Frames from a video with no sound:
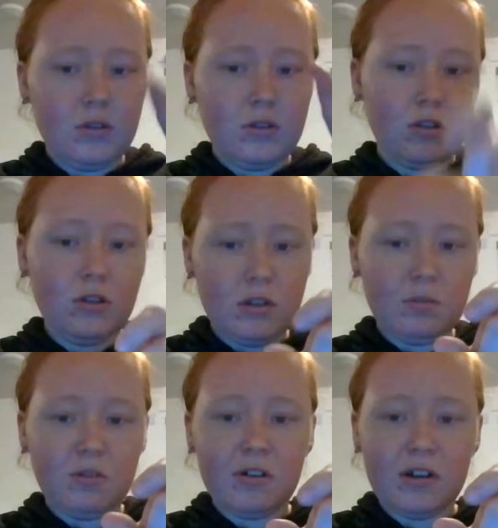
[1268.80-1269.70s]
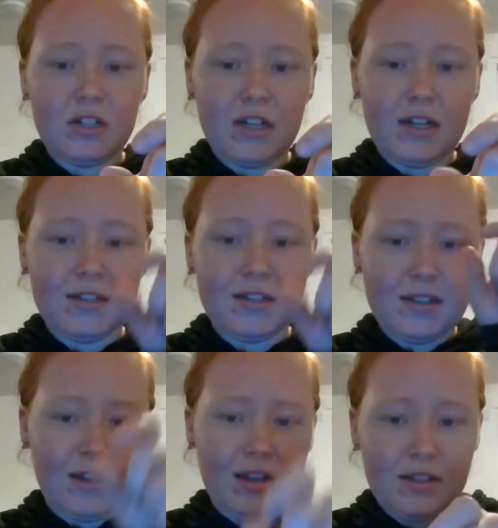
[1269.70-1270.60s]
2 double crochets
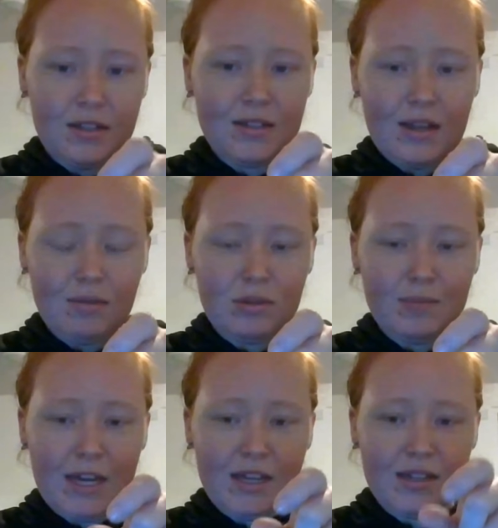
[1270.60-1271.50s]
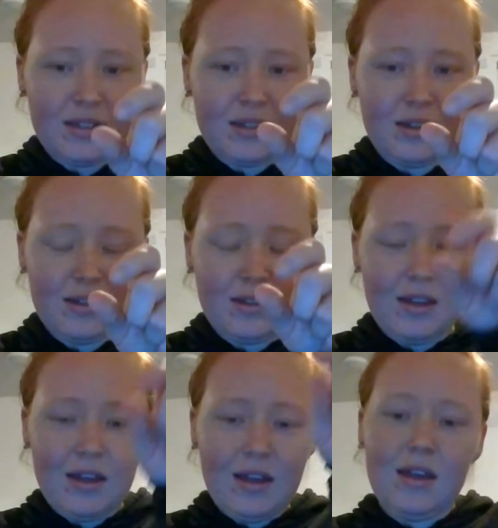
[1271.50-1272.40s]
into the same space,
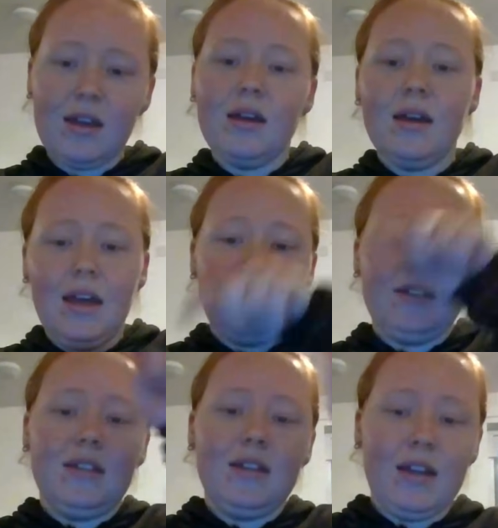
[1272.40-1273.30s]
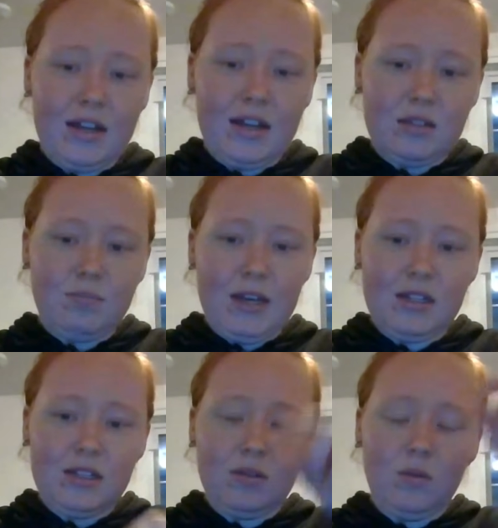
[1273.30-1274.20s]
into the next
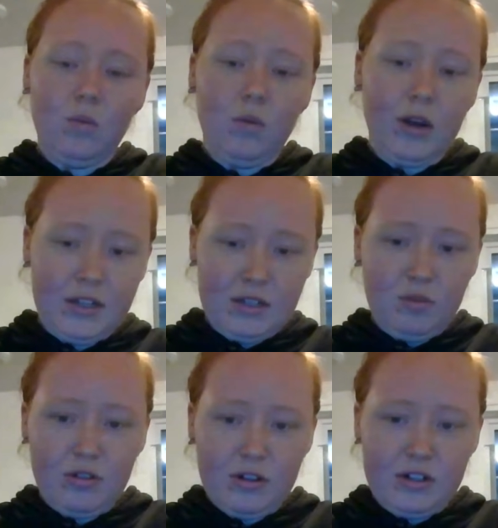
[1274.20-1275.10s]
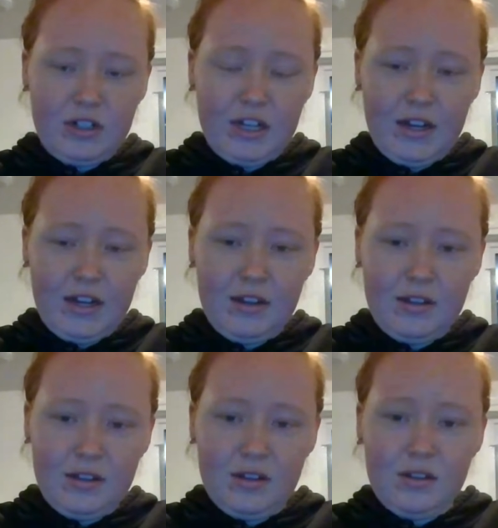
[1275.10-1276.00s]
space, 1 double crochet.
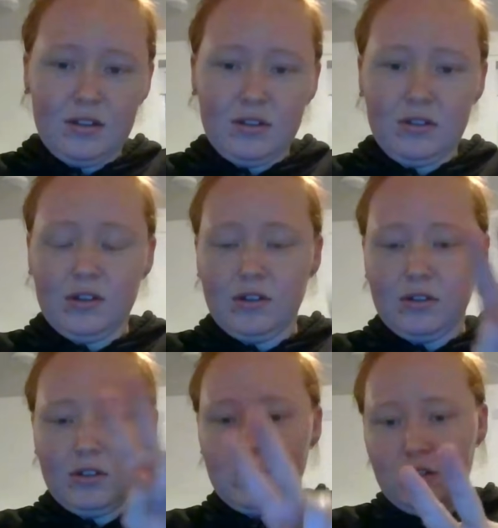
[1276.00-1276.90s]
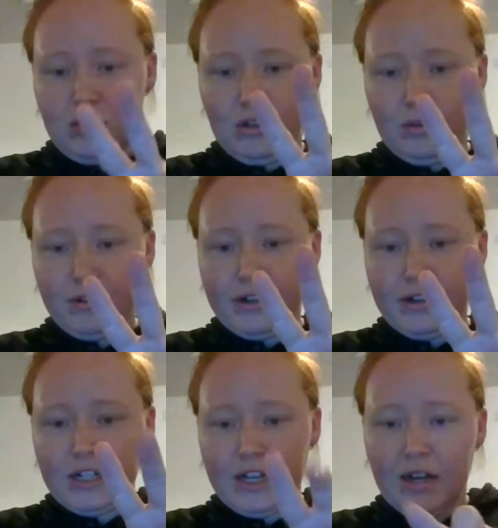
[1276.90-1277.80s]
So you do 2 double
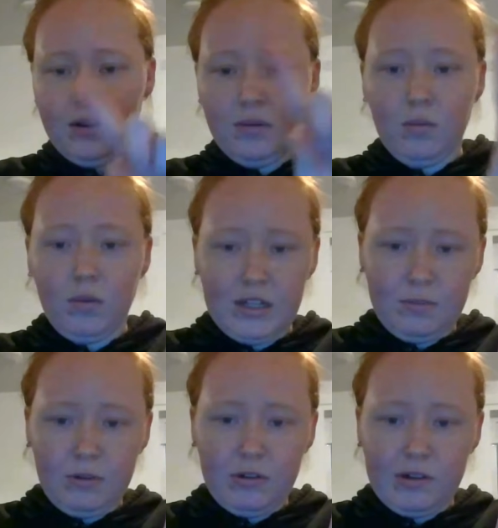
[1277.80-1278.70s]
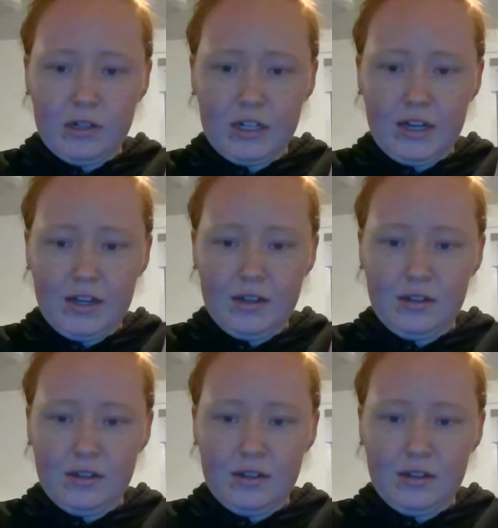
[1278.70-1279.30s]
crochet, 1 double crochet,